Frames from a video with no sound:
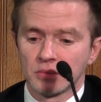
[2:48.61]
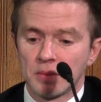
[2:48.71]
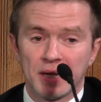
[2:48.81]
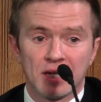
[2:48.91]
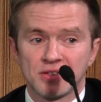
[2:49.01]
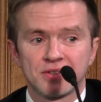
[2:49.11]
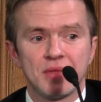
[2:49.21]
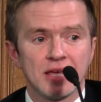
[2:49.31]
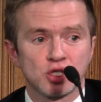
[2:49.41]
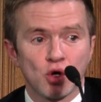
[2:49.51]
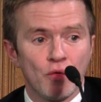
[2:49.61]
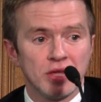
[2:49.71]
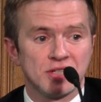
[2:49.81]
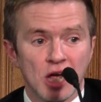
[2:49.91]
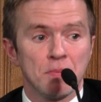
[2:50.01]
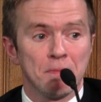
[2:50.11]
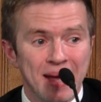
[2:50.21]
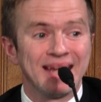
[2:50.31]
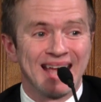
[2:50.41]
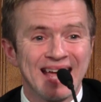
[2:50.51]
because their stories don't
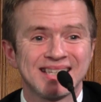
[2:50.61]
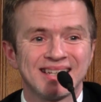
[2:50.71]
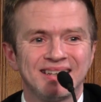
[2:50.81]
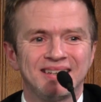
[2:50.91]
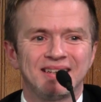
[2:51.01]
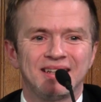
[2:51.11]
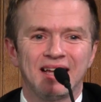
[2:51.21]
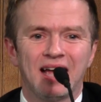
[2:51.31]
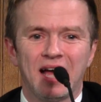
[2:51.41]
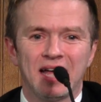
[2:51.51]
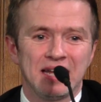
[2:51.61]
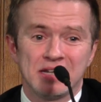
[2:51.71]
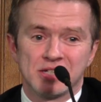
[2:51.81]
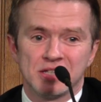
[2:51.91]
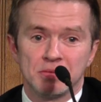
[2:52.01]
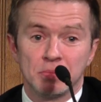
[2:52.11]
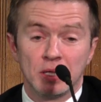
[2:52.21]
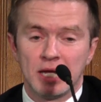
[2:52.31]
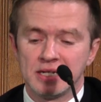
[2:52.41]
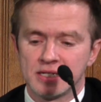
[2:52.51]
make it into
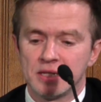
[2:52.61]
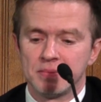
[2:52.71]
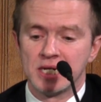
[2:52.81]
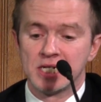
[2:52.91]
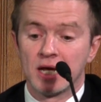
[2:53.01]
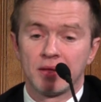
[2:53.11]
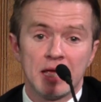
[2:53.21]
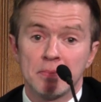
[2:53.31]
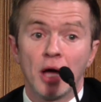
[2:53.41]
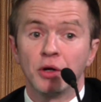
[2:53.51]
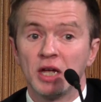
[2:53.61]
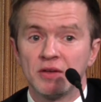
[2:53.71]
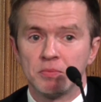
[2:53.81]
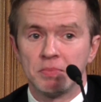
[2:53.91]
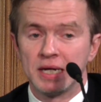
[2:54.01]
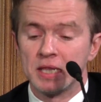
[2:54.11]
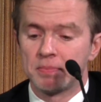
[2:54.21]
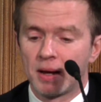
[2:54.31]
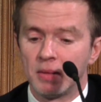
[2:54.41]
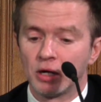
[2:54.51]
the media. It might not even be in the
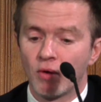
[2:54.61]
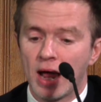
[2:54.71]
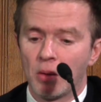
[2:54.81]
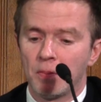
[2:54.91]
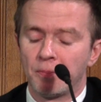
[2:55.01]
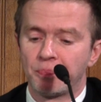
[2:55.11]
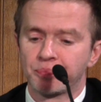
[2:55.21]
public realm.